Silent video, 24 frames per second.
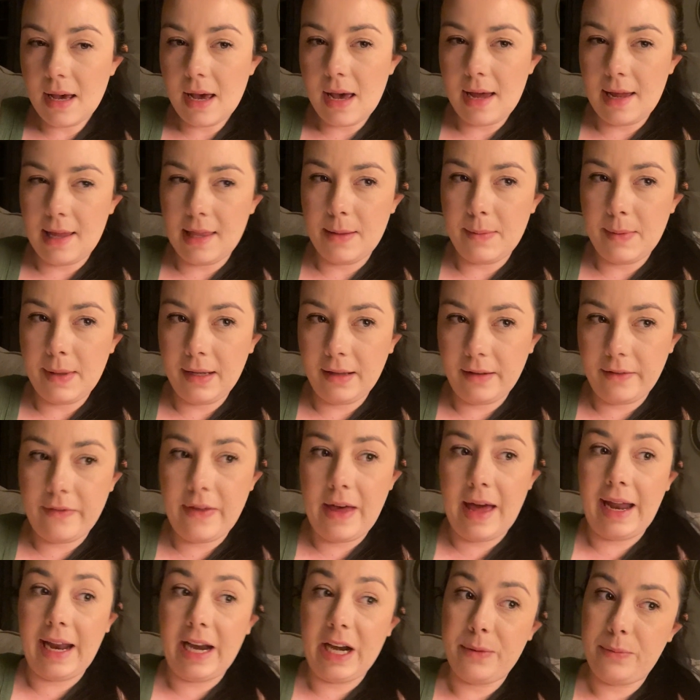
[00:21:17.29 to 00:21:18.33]
And in the middle of
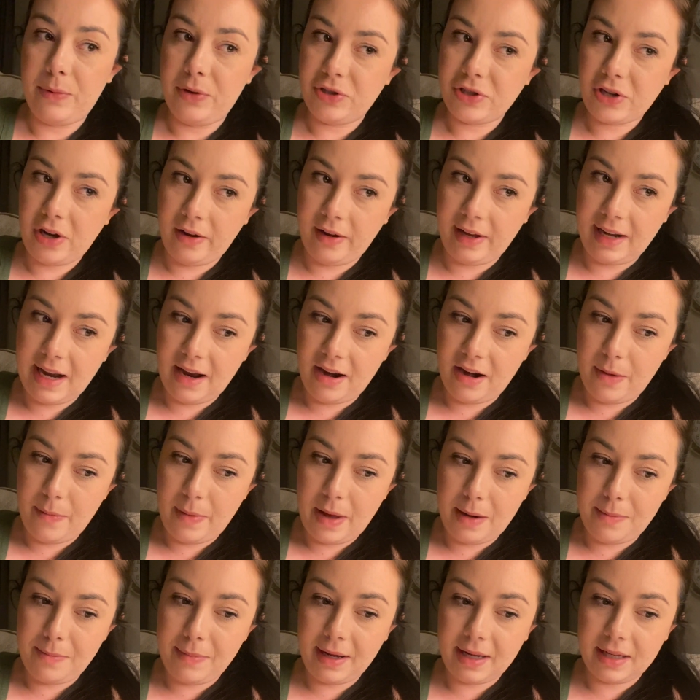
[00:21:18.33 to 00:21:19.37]
that, I had to put Charlie down to
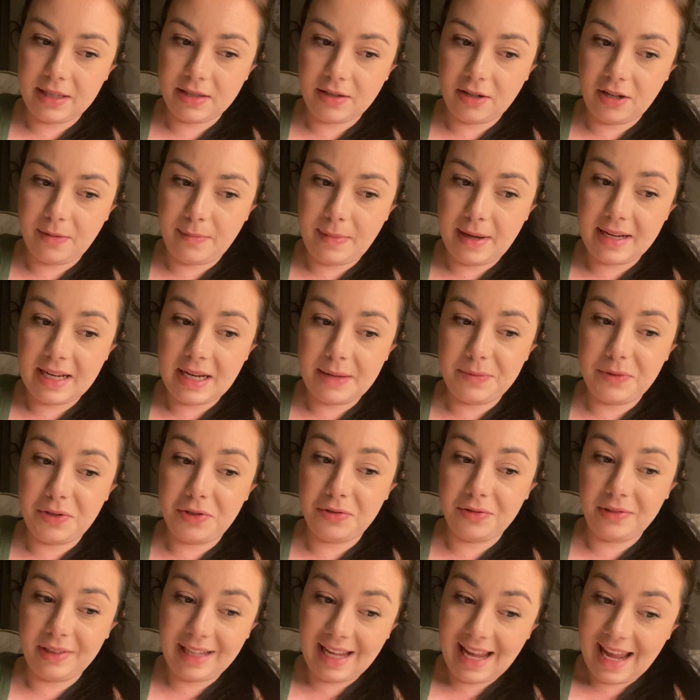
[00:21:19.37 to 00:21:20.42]
bed because her bedtime's
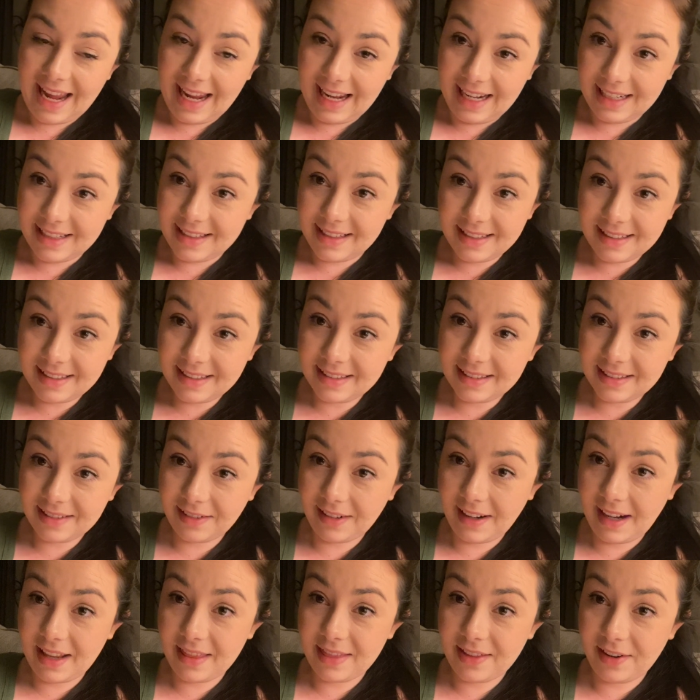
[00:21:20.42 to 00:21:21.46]
usually 8 or
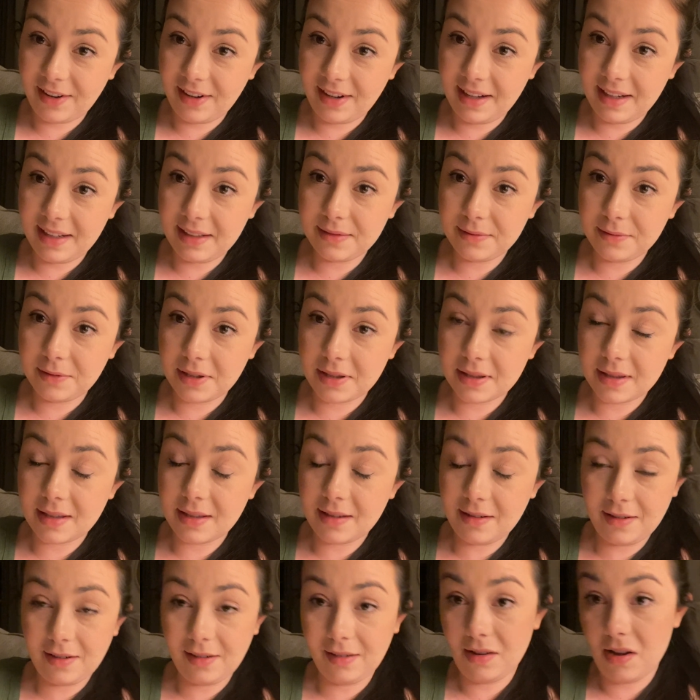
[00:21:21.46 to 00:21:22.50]
8:30 with
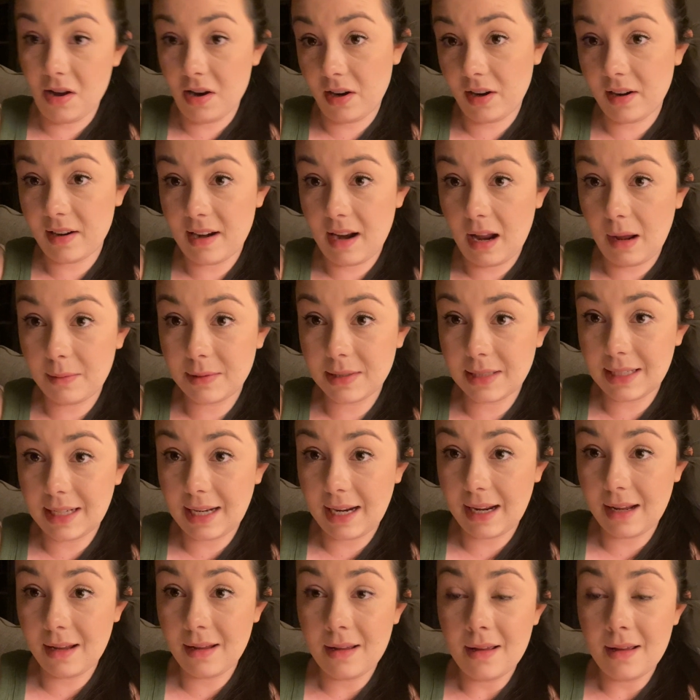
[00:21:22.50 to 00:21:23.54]
her longer nap today.